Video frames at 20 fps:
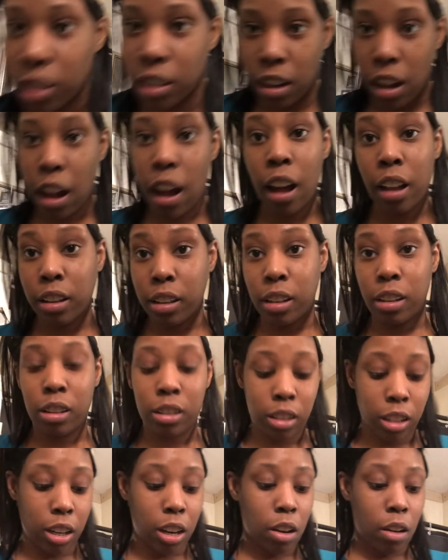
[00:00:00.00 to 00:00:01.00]
I
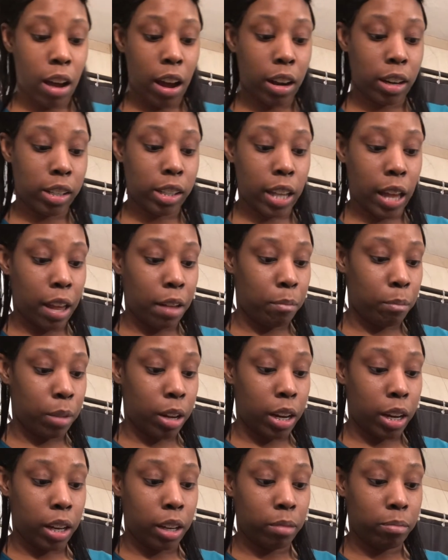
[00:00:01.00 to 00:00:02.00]
literally know how to save
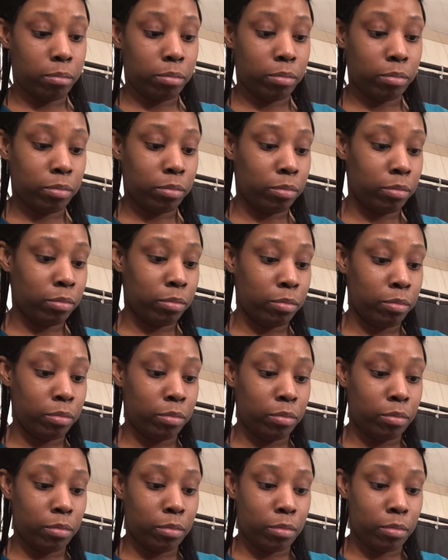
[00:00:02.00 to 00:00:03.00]
money.
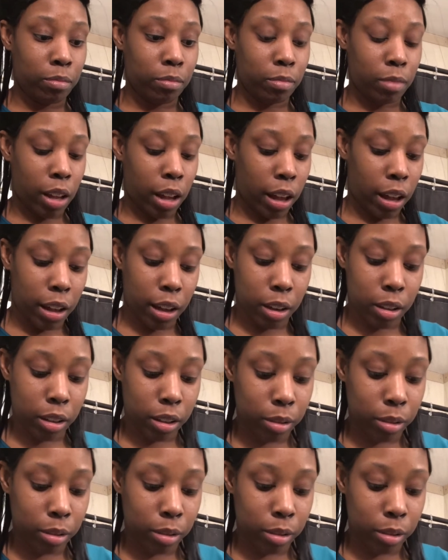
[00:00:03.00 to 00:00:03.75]
Like,